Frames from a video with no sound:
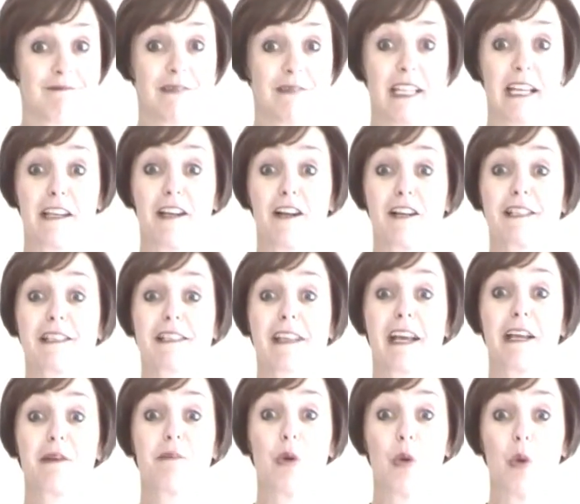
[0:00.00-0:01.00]
Need I
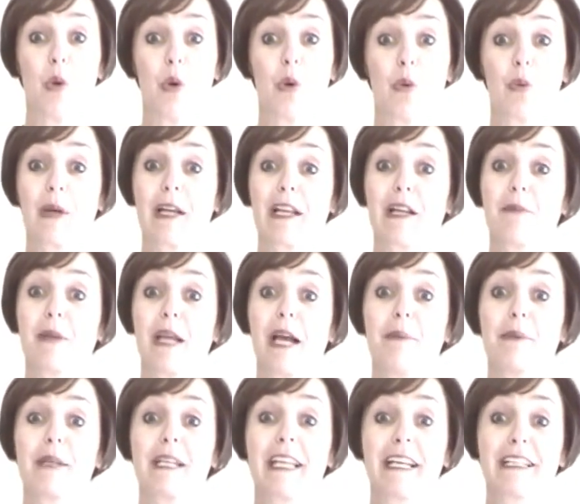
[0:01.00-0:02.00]
say more? We're going to be
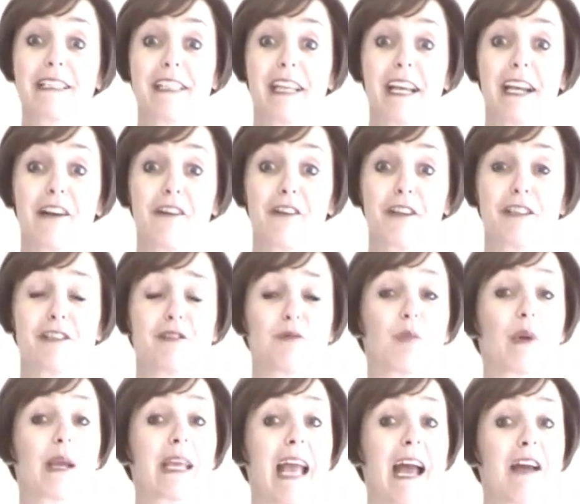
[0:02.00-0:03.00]
able to get to areas
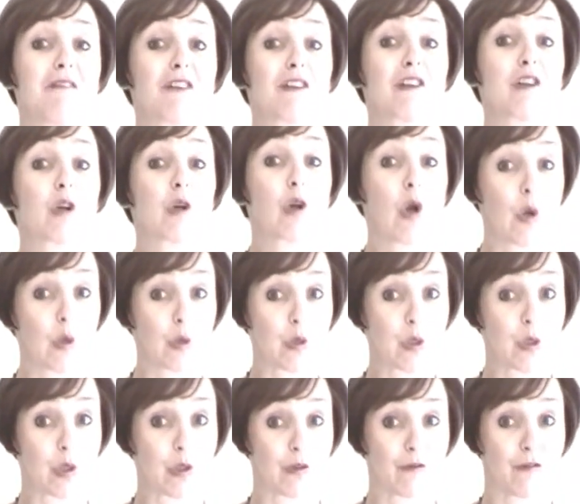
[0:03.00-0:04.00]
we haven't
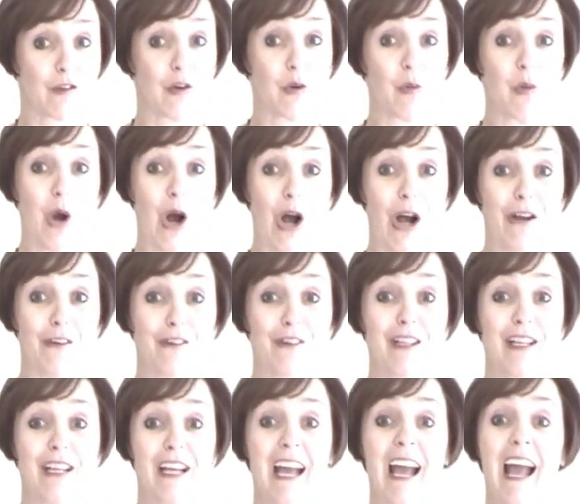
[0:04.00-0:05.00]
gotten to for a while.
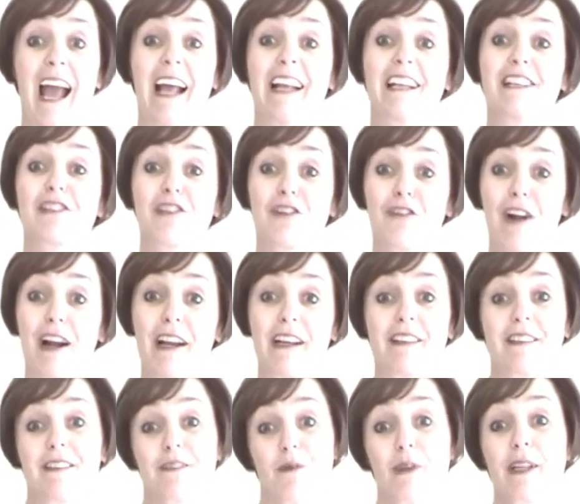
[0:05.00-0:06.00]
And it's great.
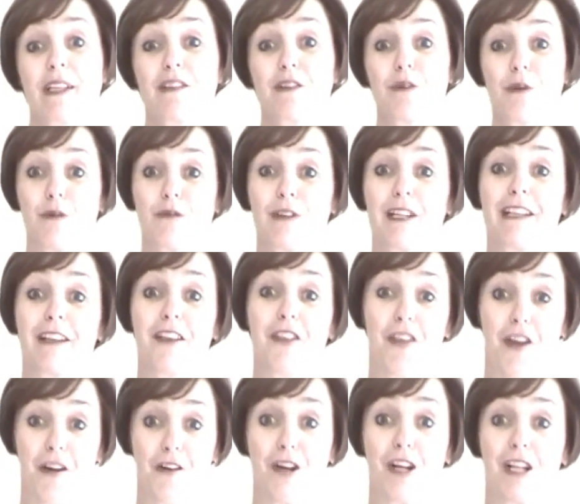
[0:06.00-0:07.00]
We can do a really
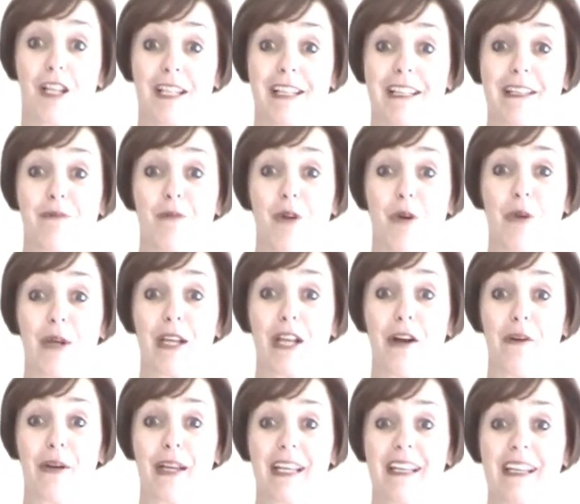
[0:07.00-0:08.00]
thorough clean while we're
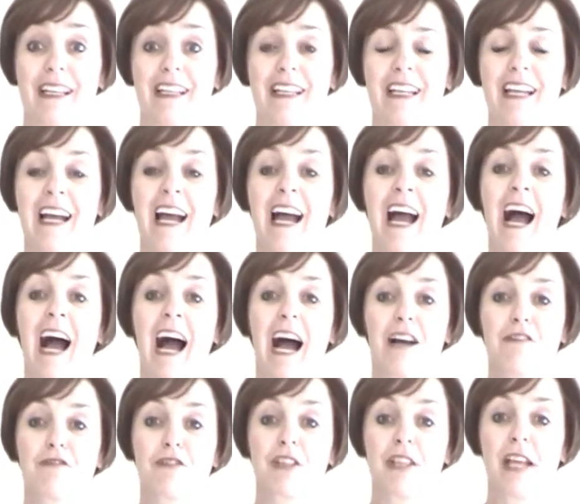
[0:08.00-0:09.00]
going.
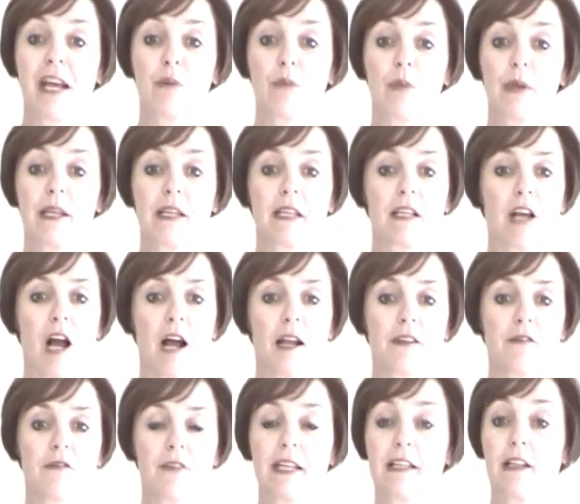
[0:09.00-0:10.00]
After that, we
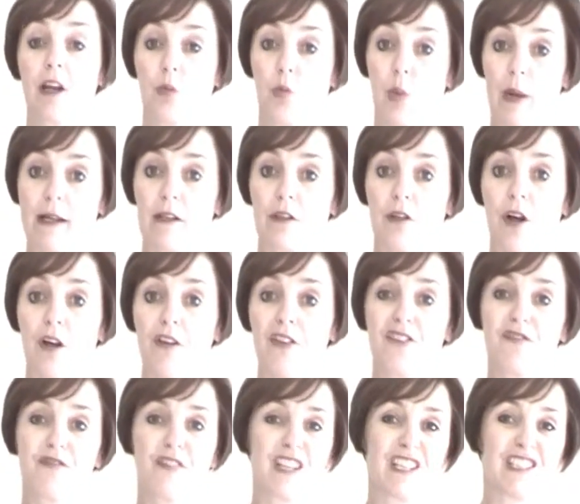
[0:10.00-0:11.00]
kind of need a wet
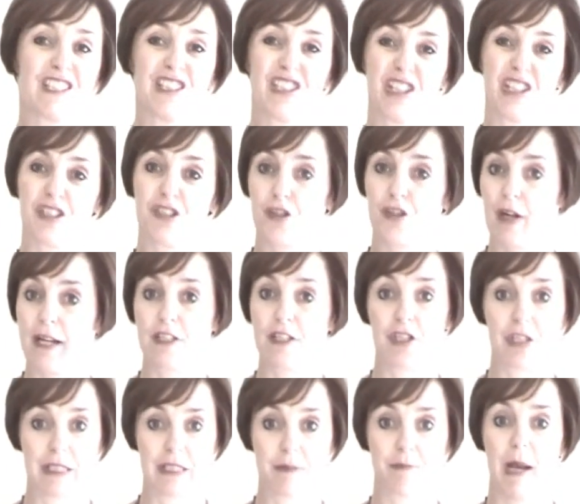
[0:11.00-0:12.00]
cloth for,
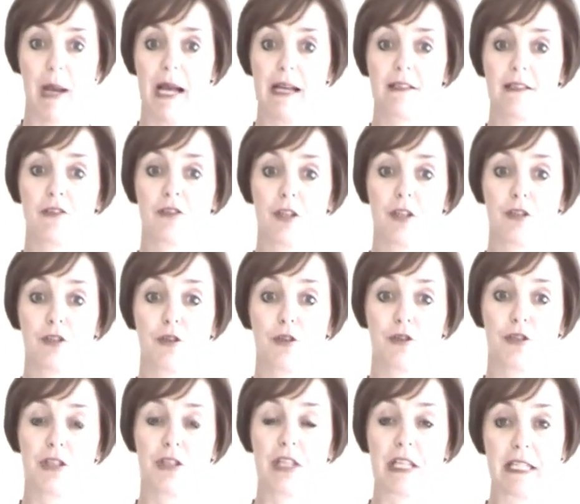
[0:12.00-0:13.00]
scratches, marks, those
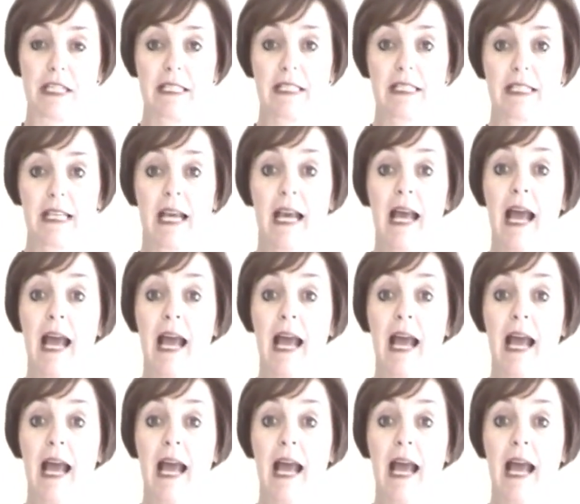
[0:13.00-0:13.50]
sorts of things.